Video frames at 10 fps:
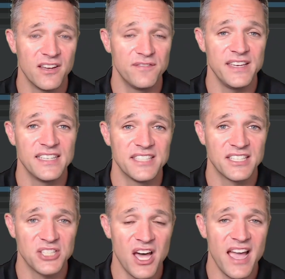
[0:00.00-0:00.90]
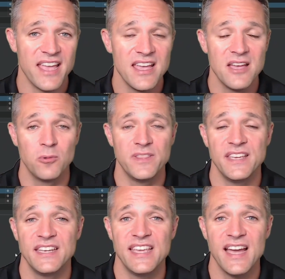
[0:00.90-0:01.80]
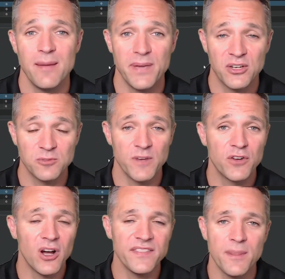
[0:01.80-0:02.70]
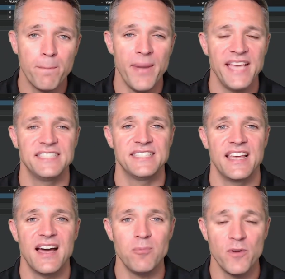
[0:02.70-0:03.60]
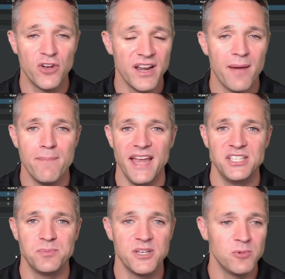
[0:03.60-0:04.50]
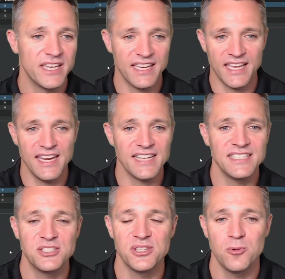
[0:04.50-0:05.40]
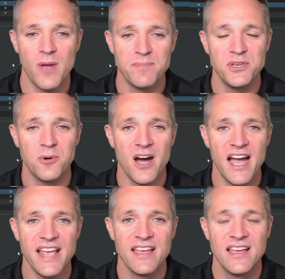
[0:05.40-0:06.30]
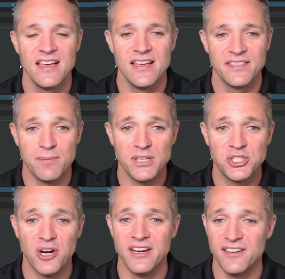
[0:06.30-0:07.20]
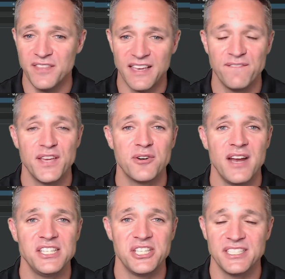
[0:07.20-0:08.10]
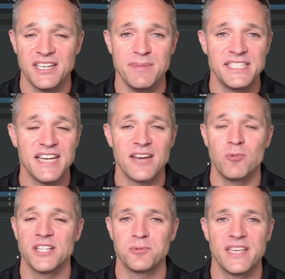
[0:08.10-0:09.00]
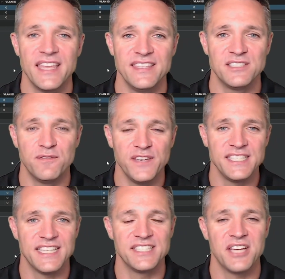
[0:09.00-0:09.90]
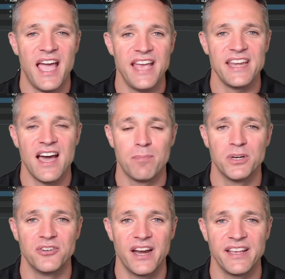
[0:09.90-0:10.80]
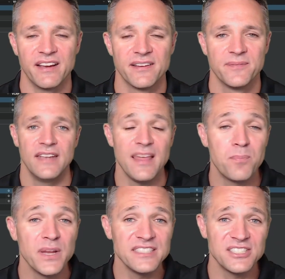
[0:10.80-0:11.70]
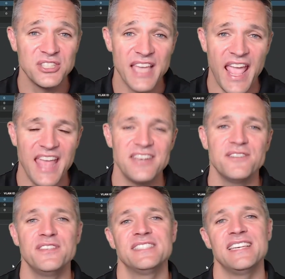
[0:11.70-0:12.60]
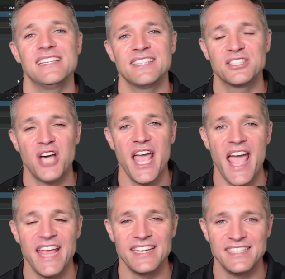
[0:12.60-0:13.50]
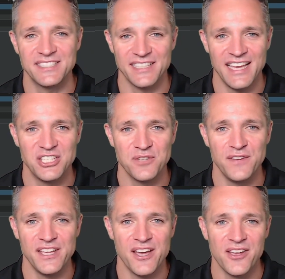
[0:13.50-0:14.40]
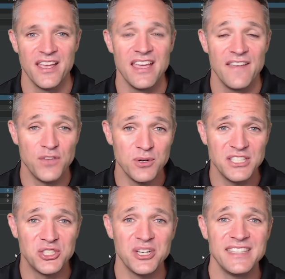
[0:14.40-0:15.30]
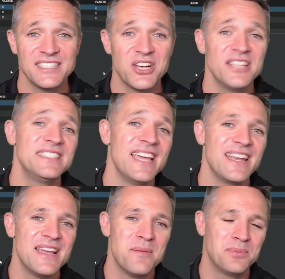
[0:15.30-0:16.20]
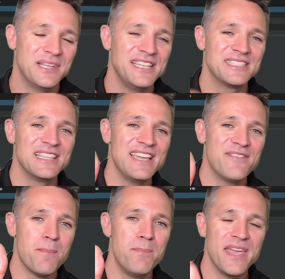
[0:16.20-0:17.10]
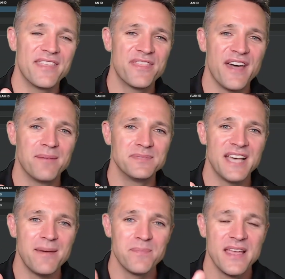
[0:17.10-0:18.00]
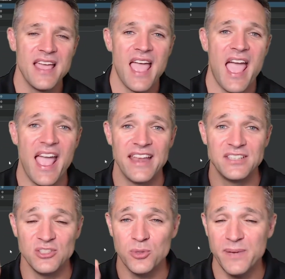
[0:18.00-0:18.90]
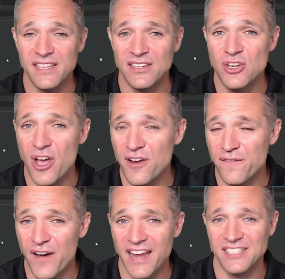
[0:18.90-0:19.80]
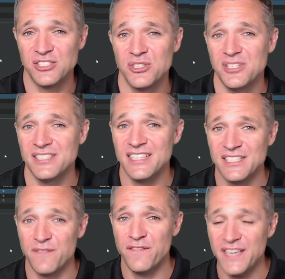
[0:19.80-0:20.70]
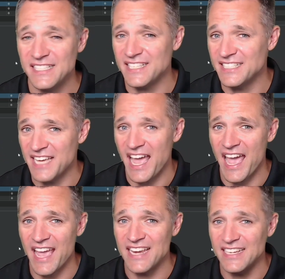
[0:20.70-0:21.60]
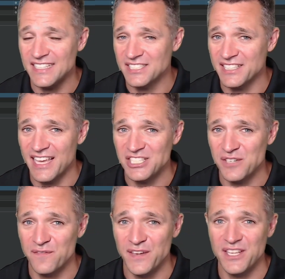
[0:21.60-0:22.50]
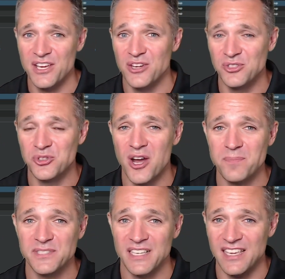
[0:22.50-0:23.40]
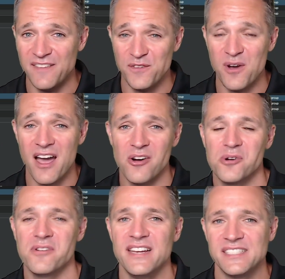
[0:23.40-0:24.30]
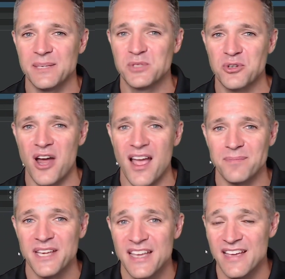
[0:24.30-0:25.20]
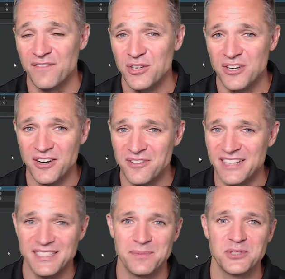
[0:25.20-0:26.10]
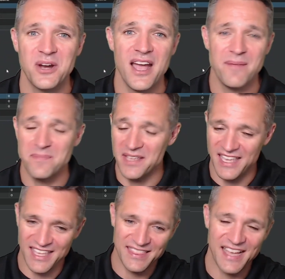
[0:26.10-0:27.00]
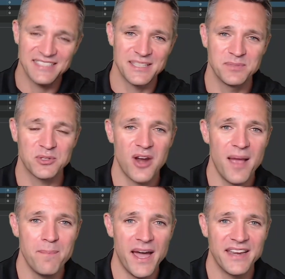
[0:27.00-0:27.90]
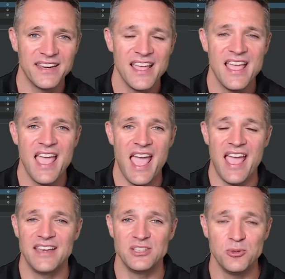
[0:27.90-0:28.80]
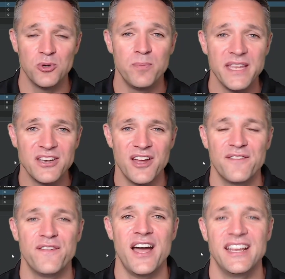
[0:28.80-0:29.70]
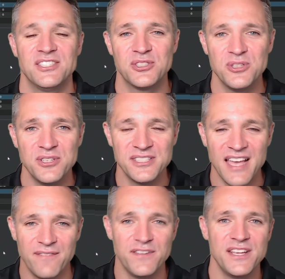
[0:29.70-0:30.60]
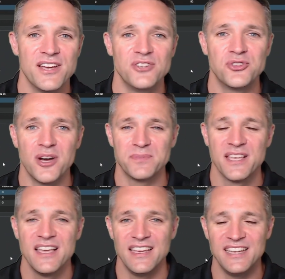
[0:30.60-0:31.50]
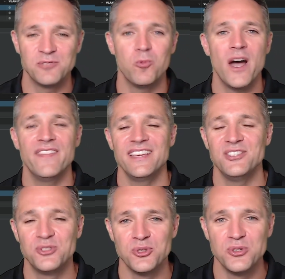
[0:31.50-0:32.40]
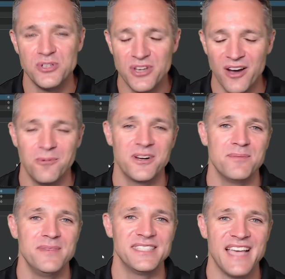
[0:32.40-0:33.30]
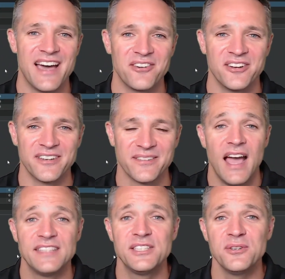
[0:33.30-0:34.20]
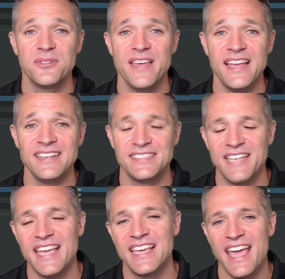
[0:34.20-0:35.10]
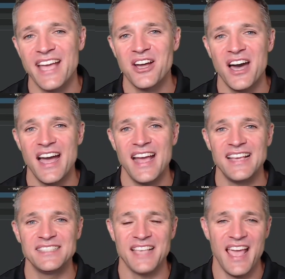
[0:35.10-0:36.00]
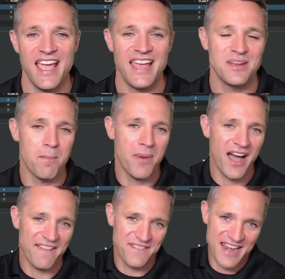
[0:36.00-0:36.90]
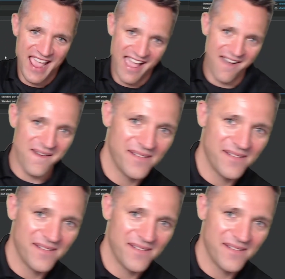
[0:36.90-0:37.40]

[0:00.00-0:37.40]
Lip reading: of ESXi within here because we've got the base set up. We've got our management. We can connect into the WebUI. The majority of the configuration is going to be done once we get this vCenter 8 up and running. Now, that brings us to the end of this ESXi 8 installation video. If you enjoyed this content, please leave a big thumbs up. And you'll be notified as soon as this vCenter 8 installation video drops if you are already subscribed. If you're not already subscribed, hit that subscribe button and you will be notified as soon as that video drops. It is one that you do not want to miss out on. Until then, take care, guys, and bye for now.